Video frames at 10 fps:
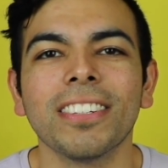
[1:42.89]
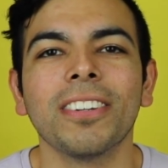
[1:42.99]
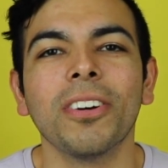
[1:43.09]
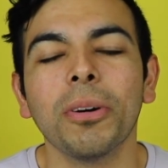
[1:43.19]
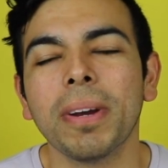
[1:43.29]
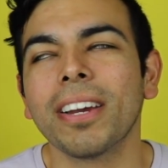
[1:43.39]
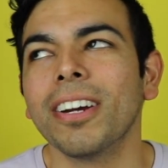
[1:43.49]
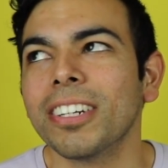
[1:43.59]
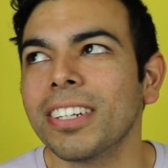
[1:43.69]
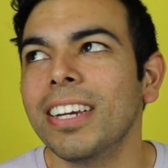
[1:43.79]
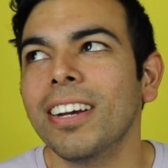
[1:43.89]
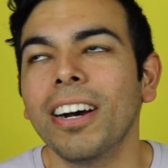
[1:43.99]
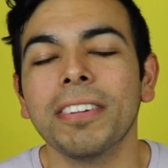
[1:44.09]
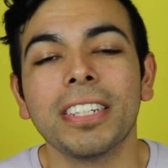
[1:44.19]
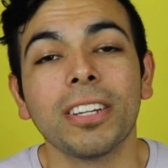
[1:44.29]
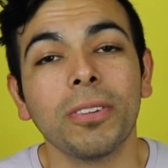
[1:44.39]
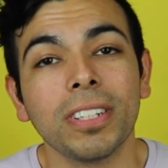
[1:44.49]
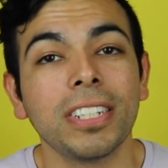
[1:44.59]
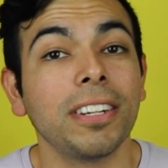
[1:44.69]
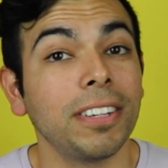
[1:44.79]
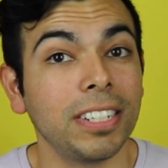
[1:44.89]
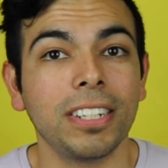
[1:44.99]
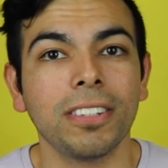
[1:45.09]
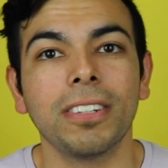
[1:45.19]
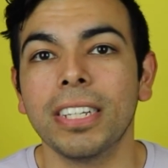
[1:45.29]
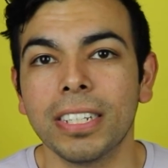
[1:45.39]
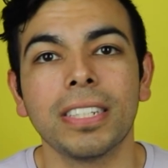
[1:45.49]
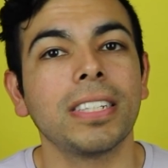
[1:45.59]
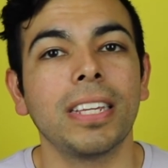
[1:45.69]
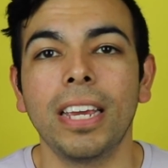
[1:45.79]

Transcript: So oh my gosh, obviously Quentin Tarantino is